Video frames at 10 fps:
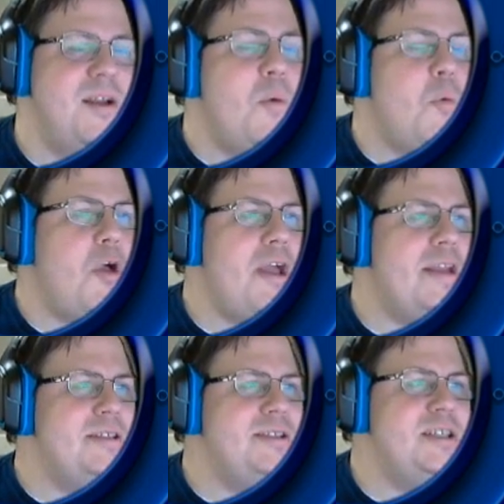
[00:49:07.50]
Well,
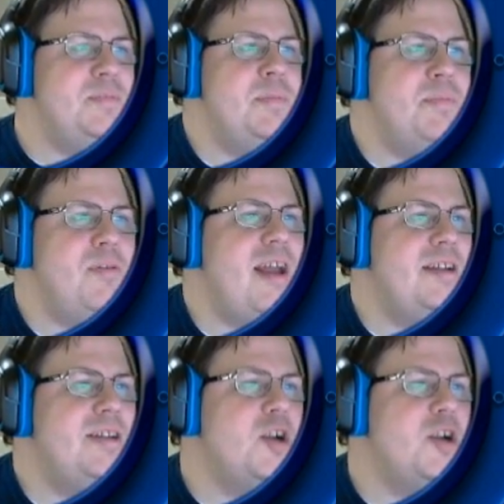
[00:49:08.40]
and she's been planning
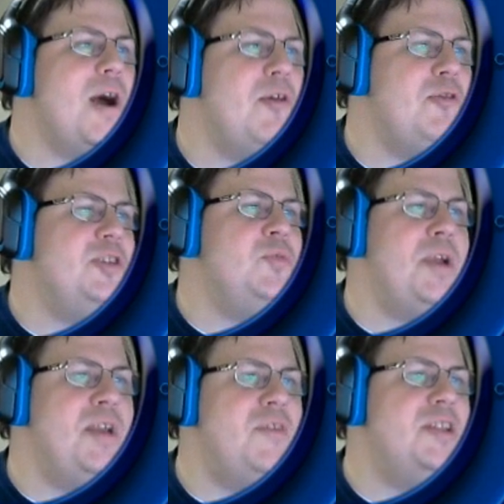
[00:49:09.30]
to go out this
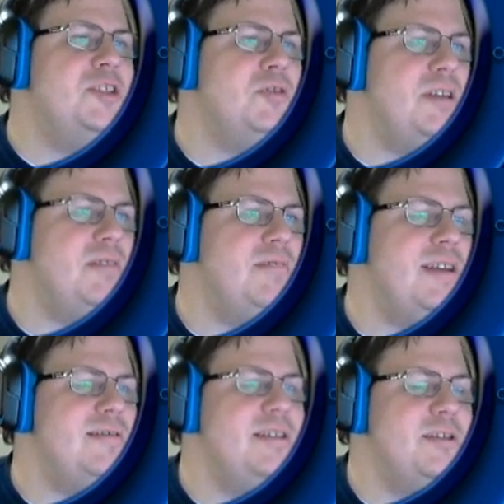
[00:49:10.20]
way eventually. Like
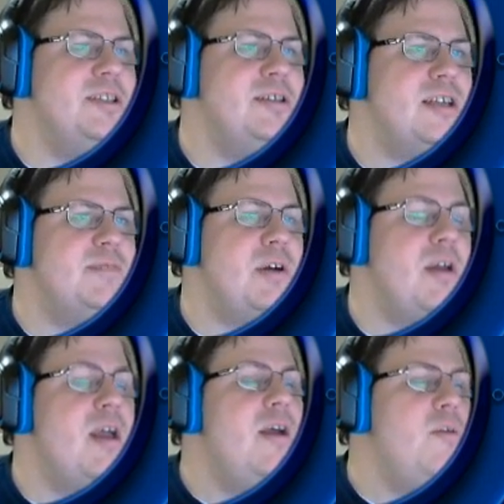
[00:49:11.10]
she talks about
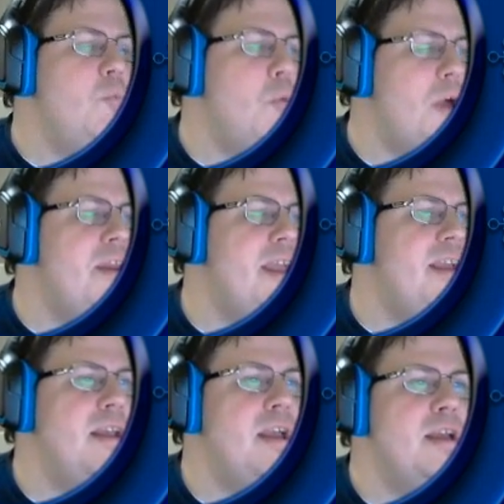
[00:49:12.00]
one
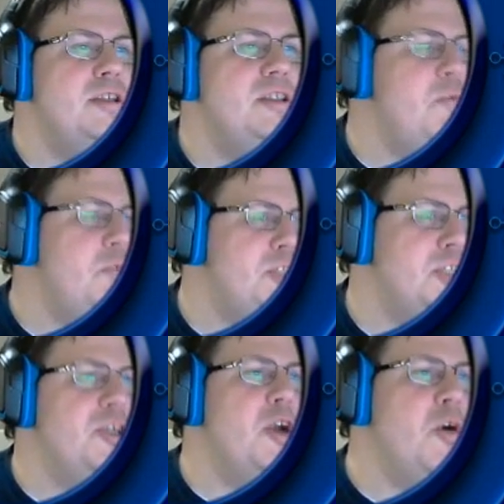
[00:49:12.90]
day she would
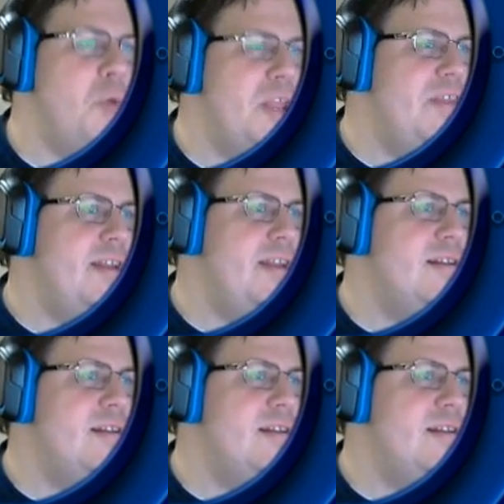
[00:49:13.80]
just go with it.